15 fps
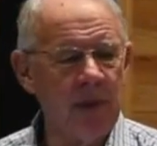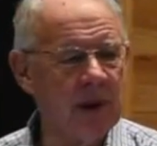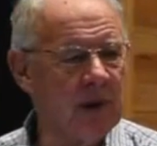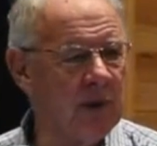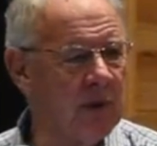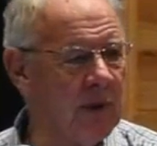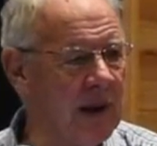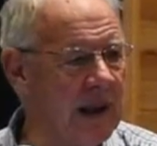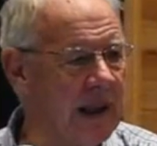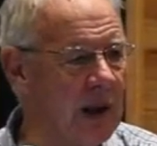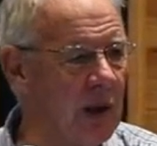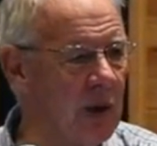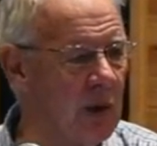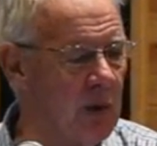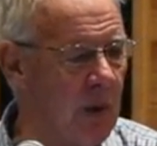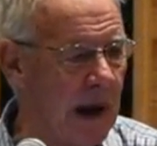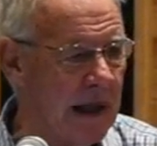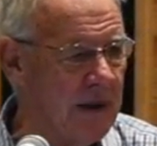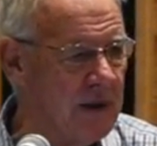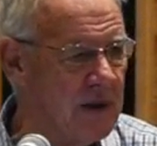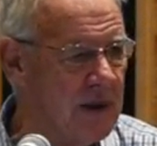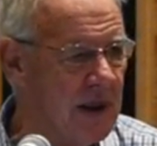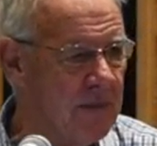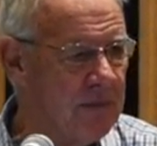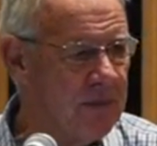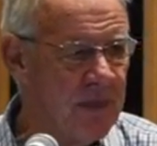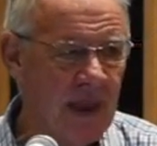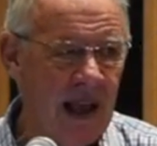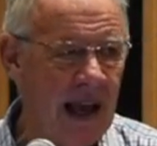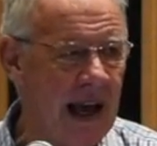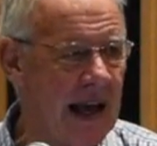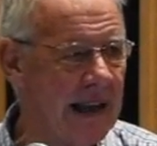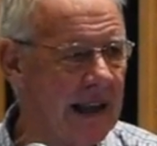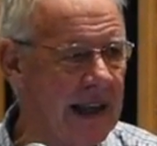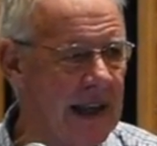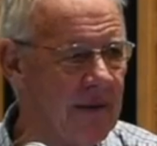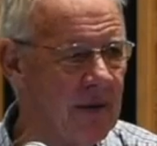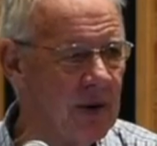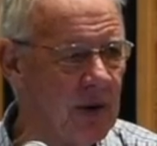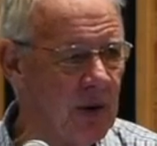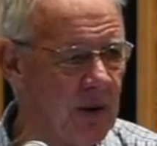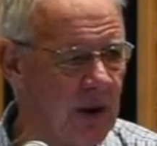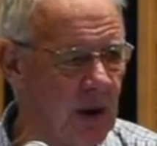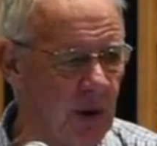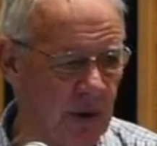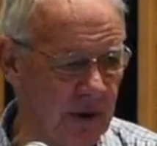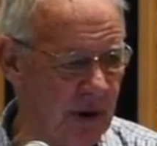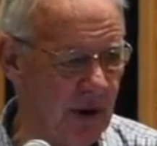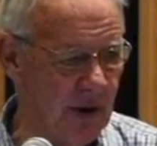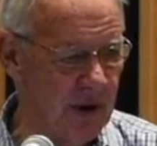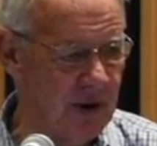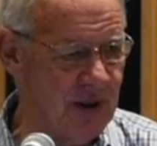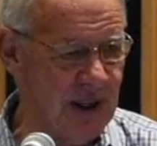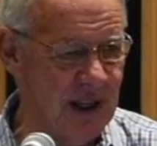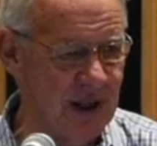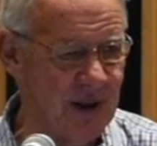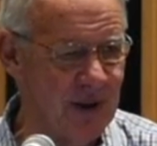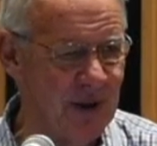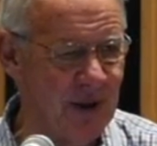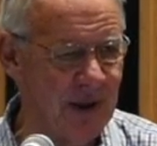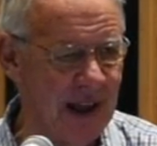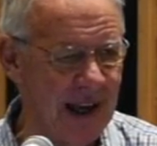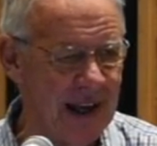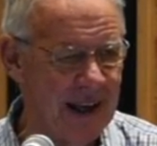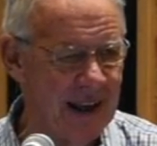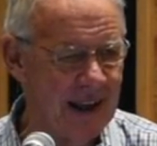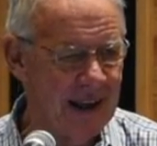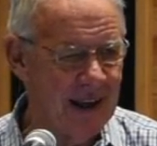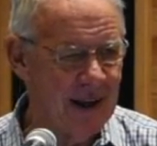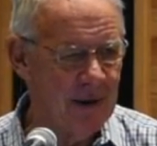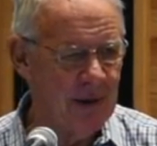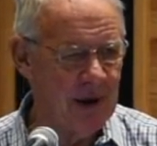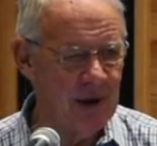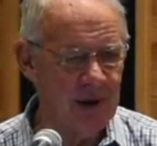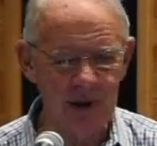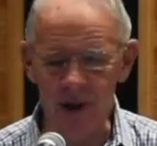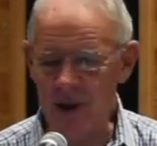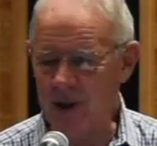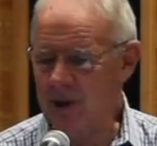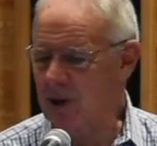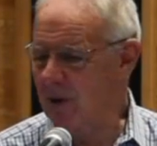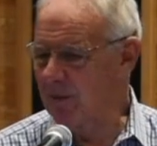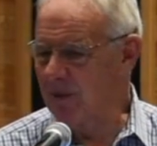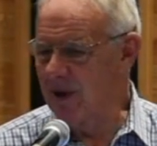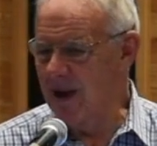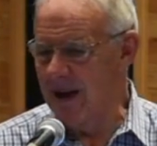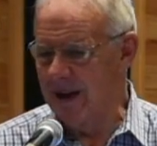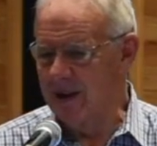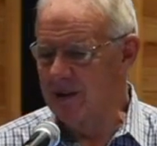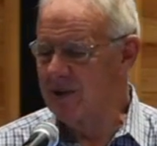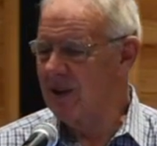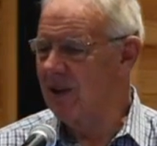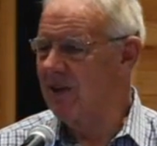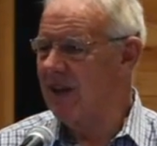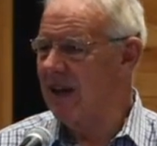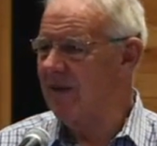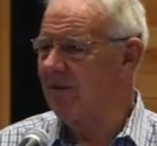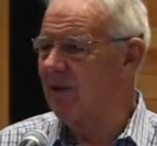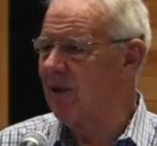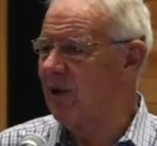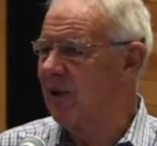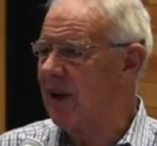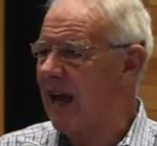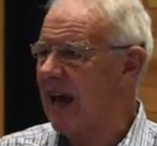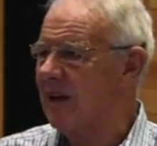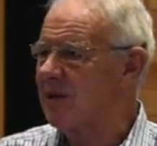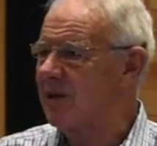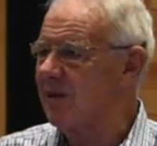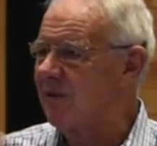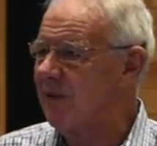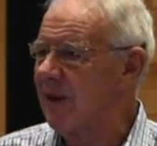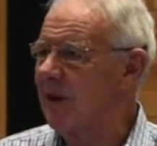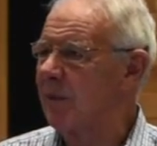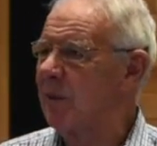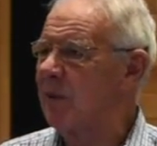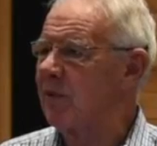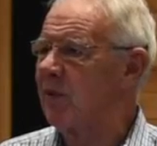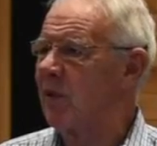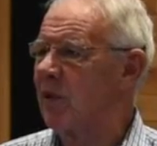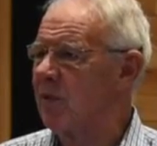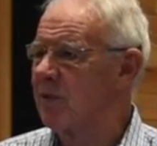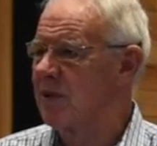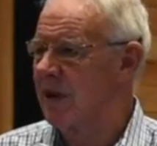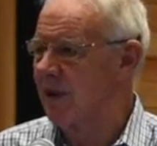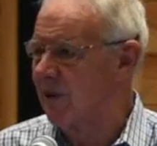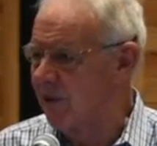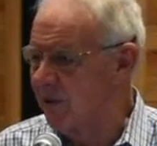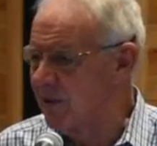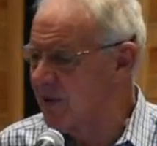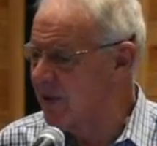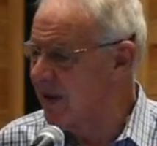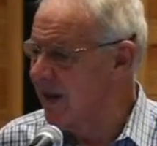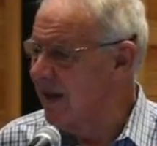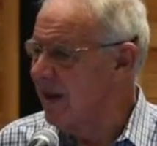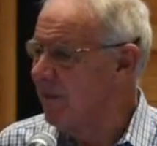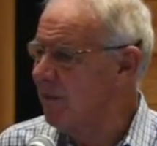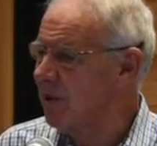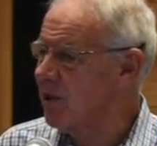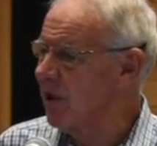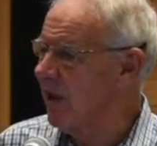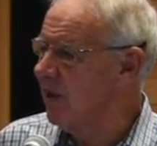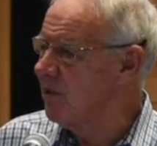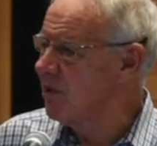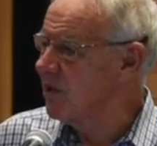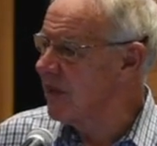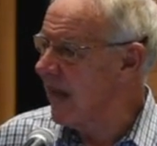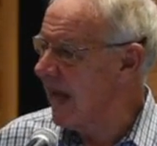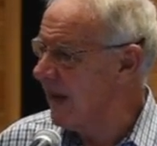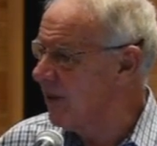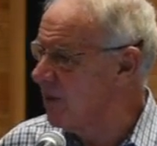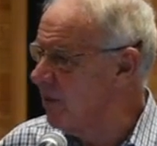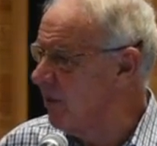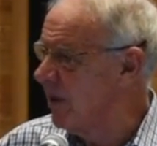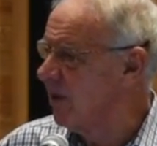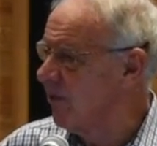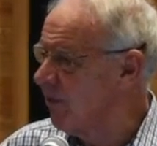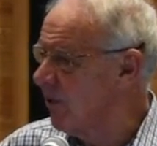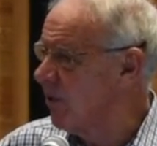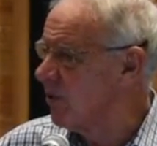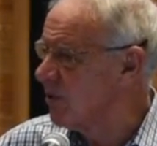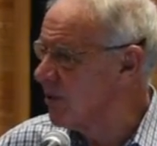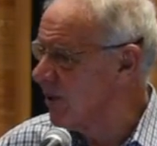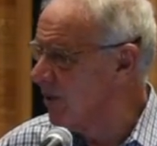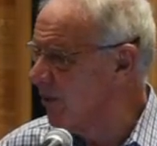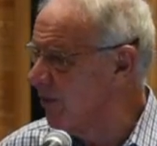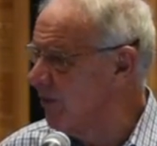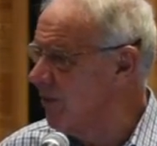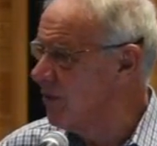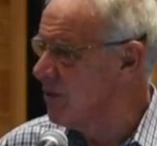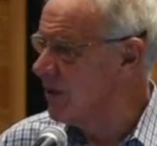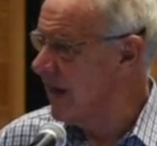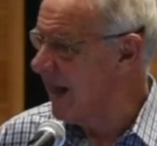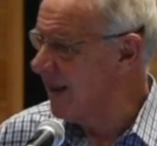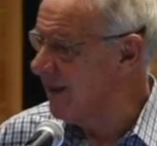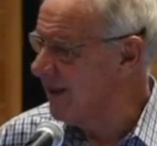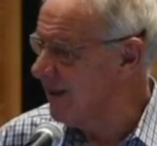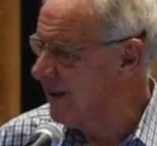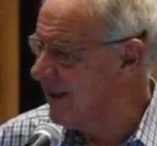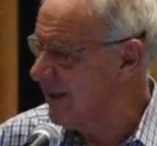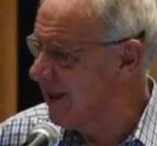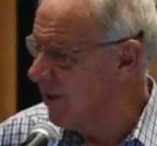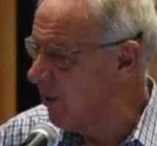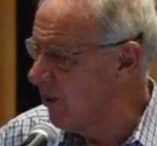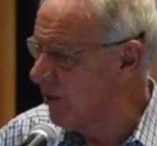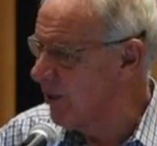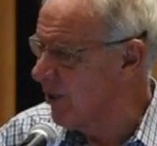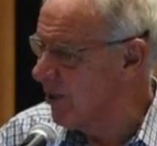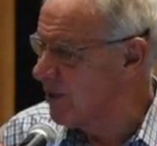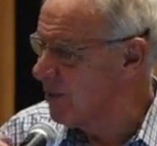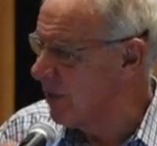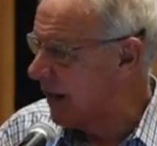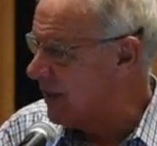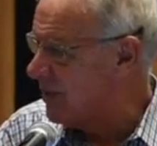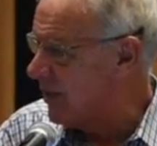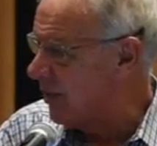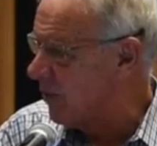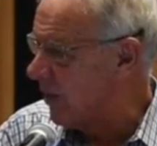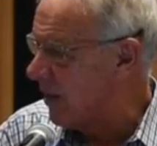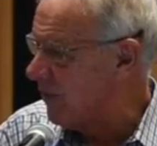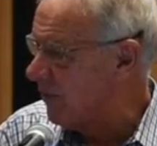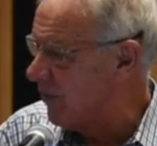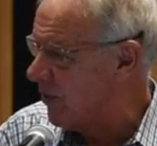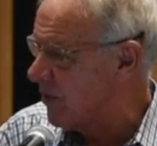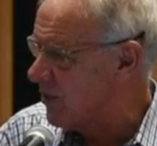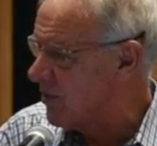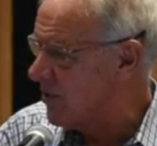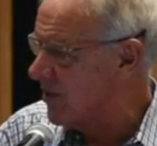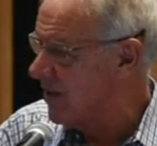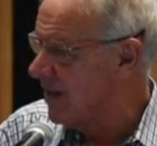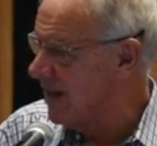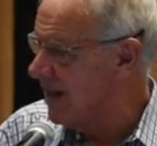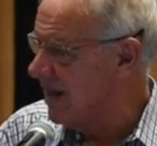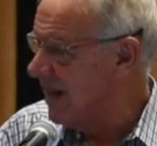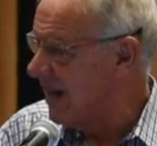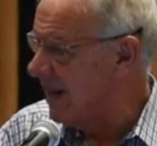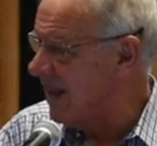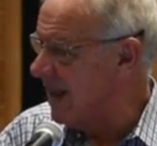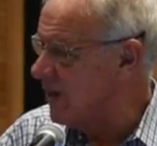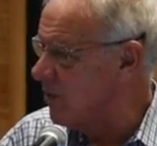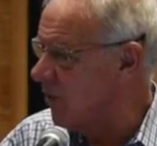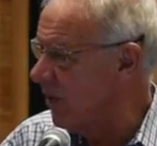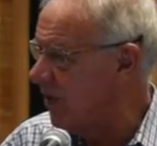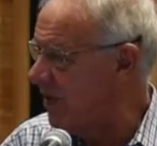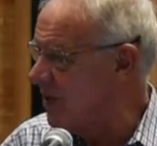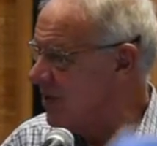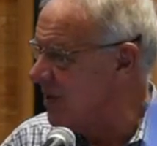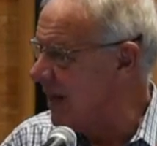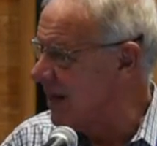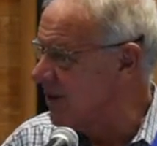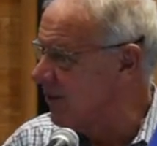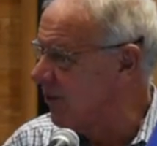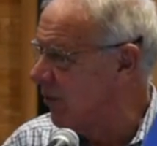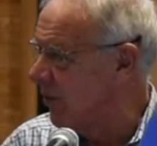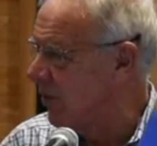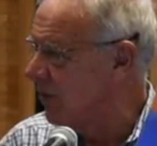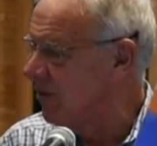But the really good ones hardly ever do the orthodox things, do they? When you see the top liners, they've learned how to develop it for themselves. But you don't start doing it for yourself. You start the orthodox basic way first. And that's what this does for you.